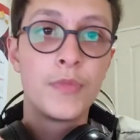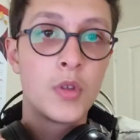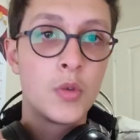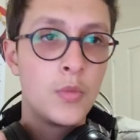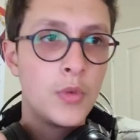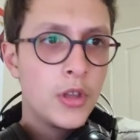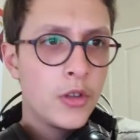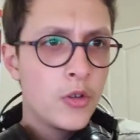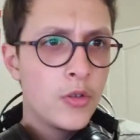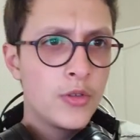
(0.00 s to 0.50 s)

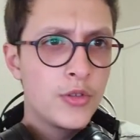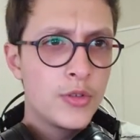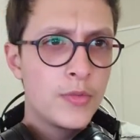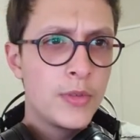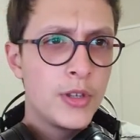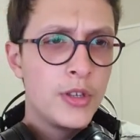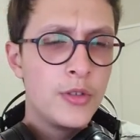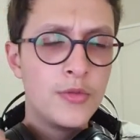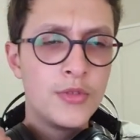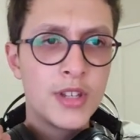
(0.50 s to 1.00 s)
We're going to be
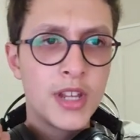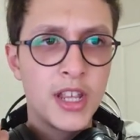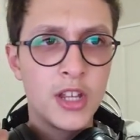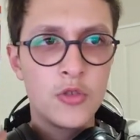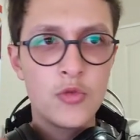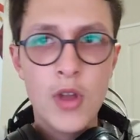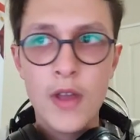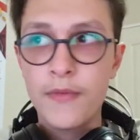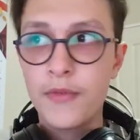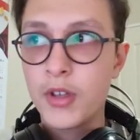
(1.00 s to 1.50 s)
using a
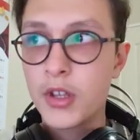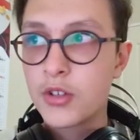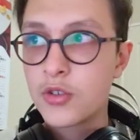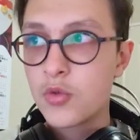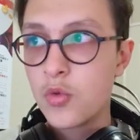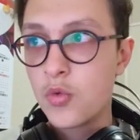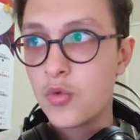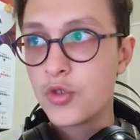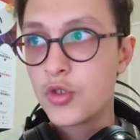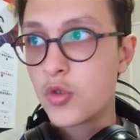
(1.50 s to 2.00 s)
traffic
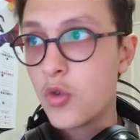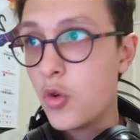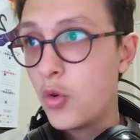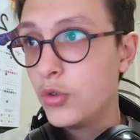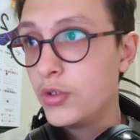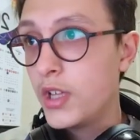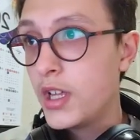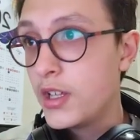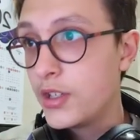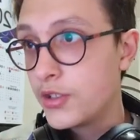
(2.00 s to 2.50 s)
source
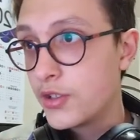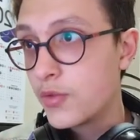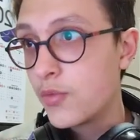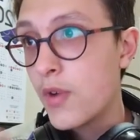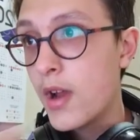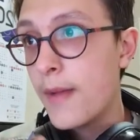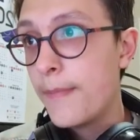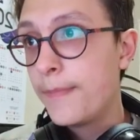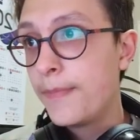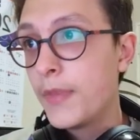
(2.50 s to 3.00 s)
called
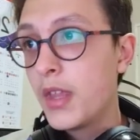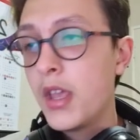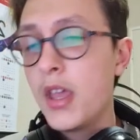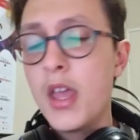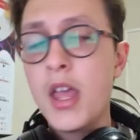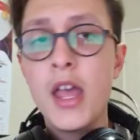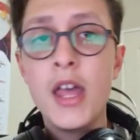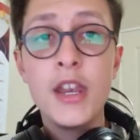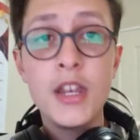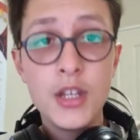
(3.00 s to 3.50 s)
Instagram.
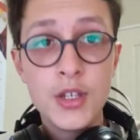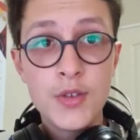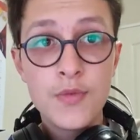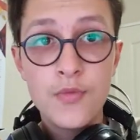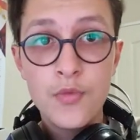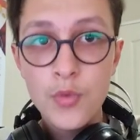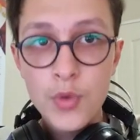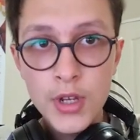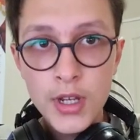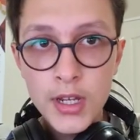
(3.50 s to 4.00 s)
It is
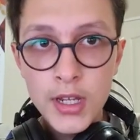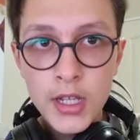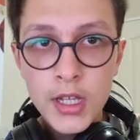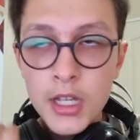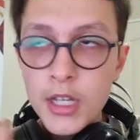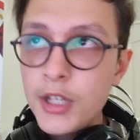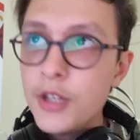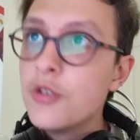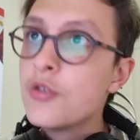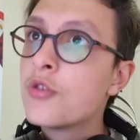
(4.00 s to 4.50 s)
free.
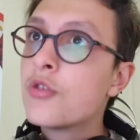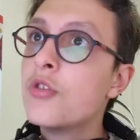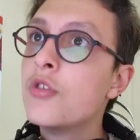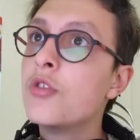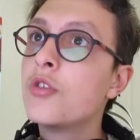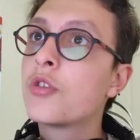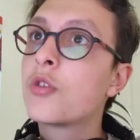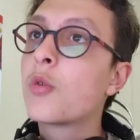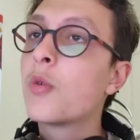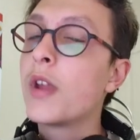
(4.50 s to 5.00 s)
You
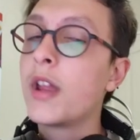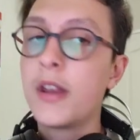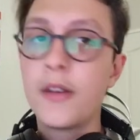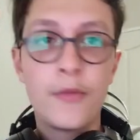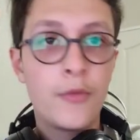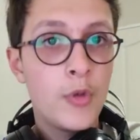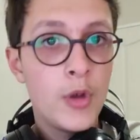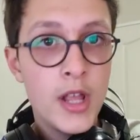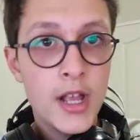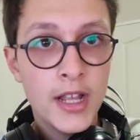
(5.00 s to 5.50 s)
could create a
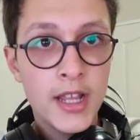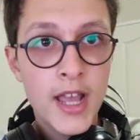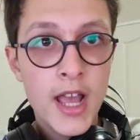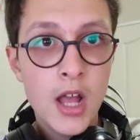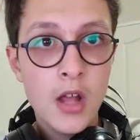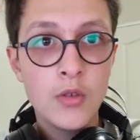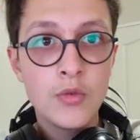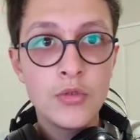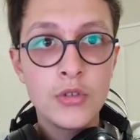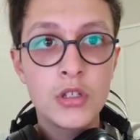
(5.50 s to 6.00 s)
free
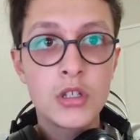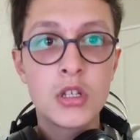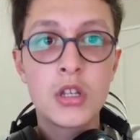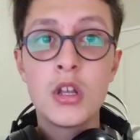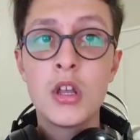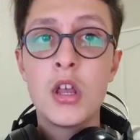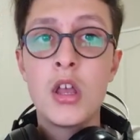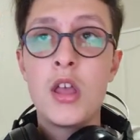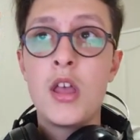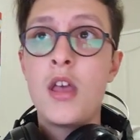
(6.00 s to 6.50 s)
account,
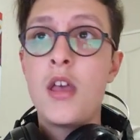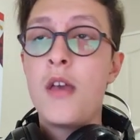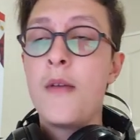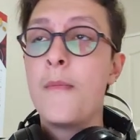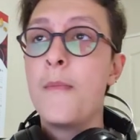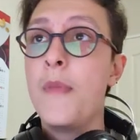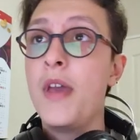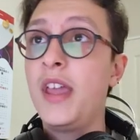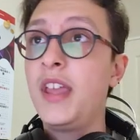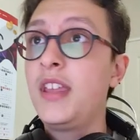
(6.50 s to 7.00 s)

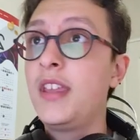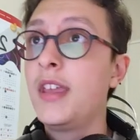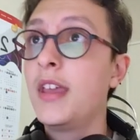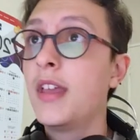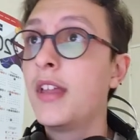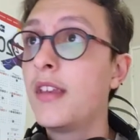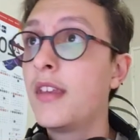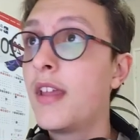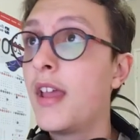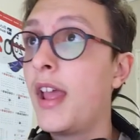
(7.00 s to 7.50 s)
make
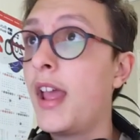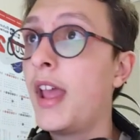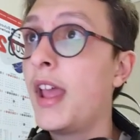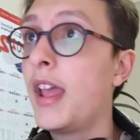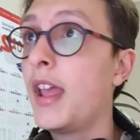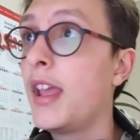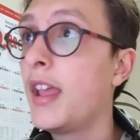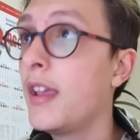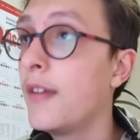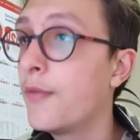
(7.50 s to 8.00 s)
it
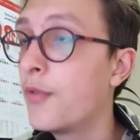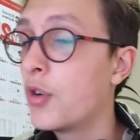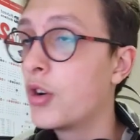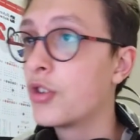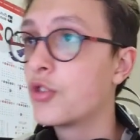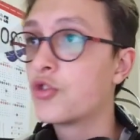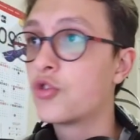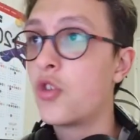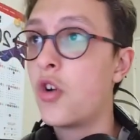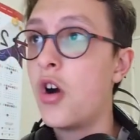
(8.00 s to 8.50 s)
for
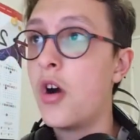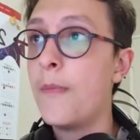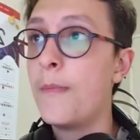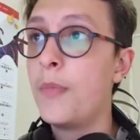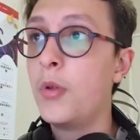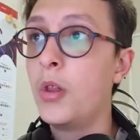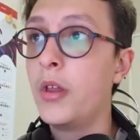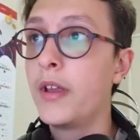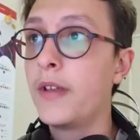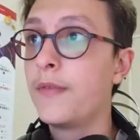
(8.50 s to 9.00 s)

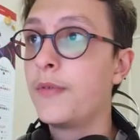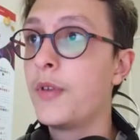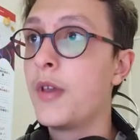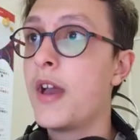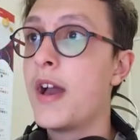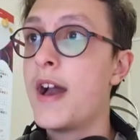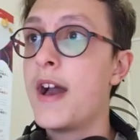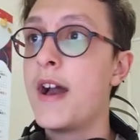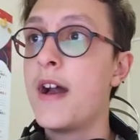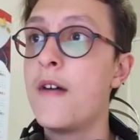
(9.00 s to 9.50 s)
example, if you
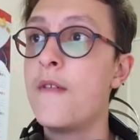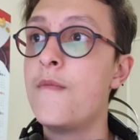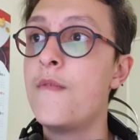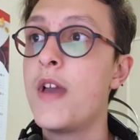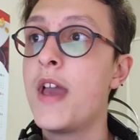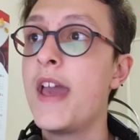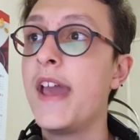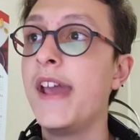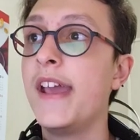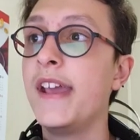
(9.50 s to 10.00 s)
have
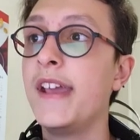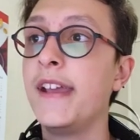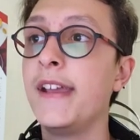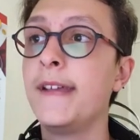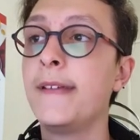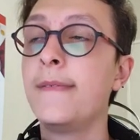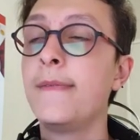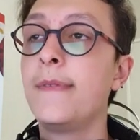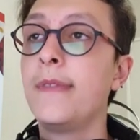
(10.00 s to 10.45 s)
a